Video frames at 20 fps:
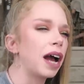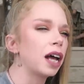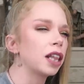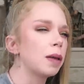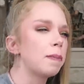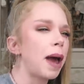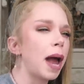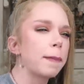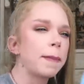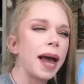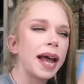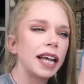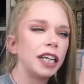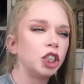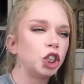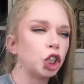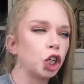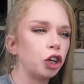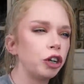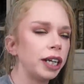I got the backpack
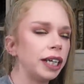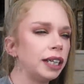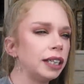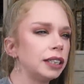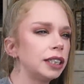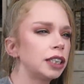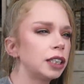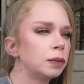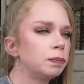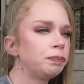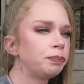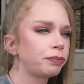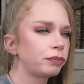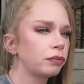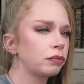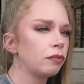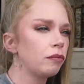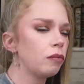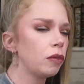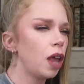at Journeys,
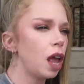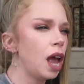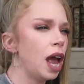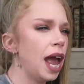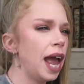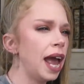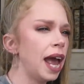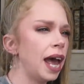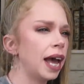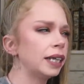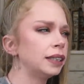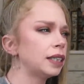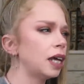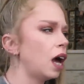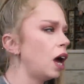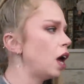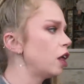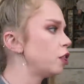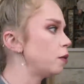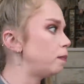and
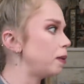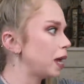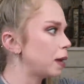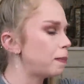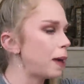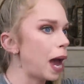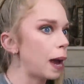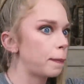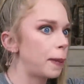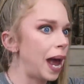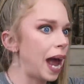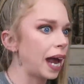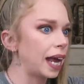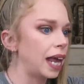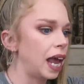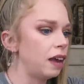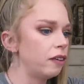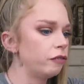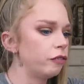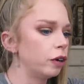uh, the big backpack
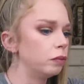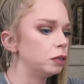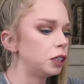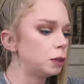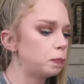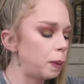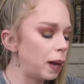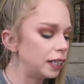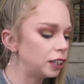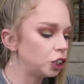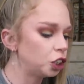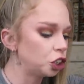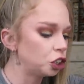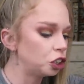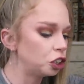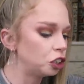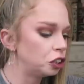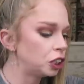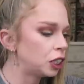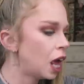came from
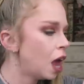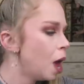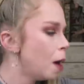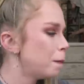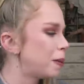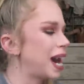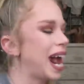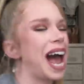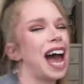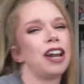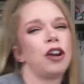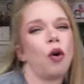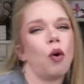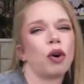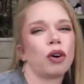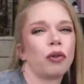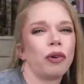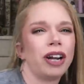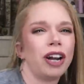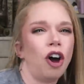Spencer's, but I had to
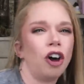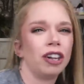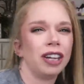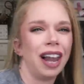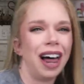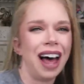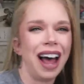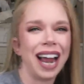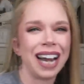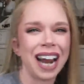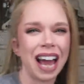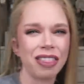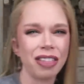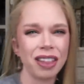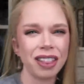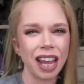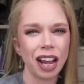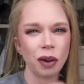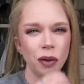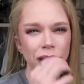order it online. I
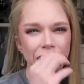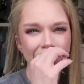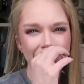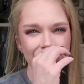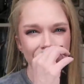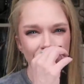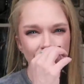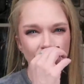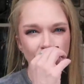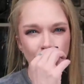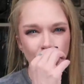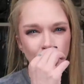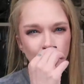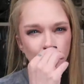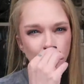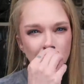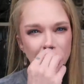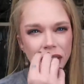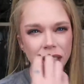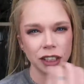think they only have the
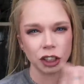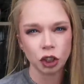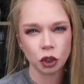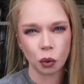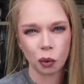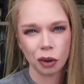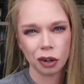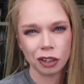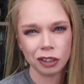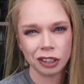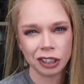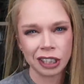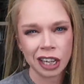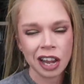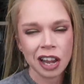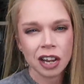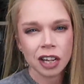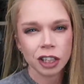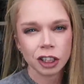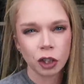gold one in stores,
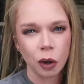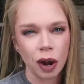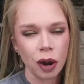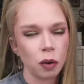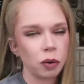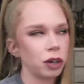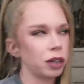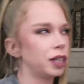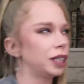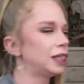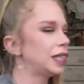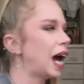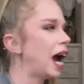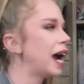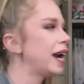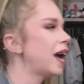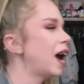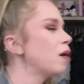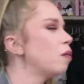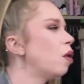so I ordered the
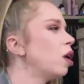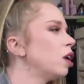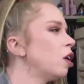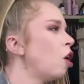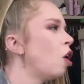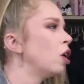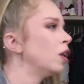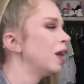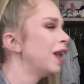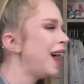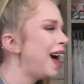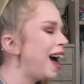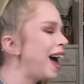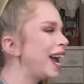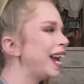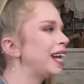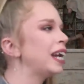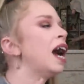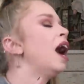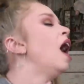tie-dye one
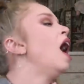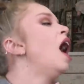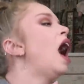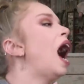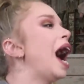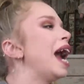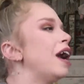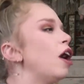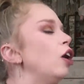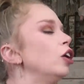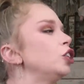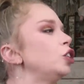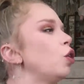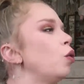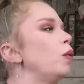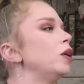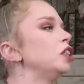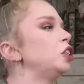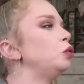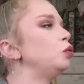online. I
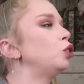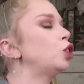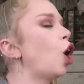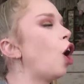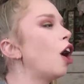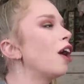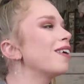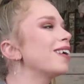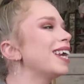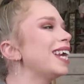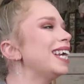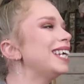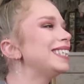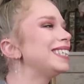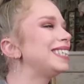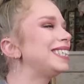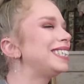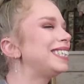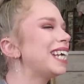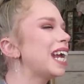also went to
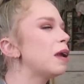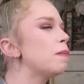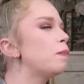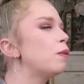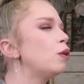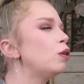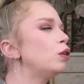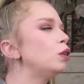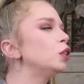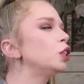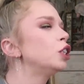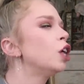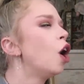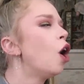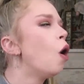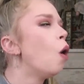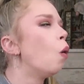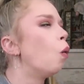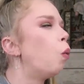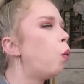Target, Staples,
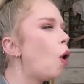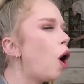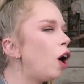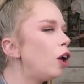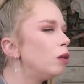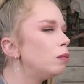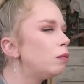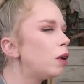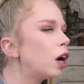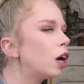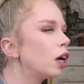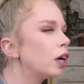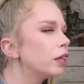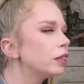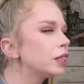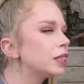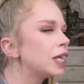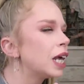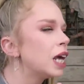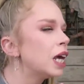
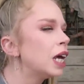Walmart.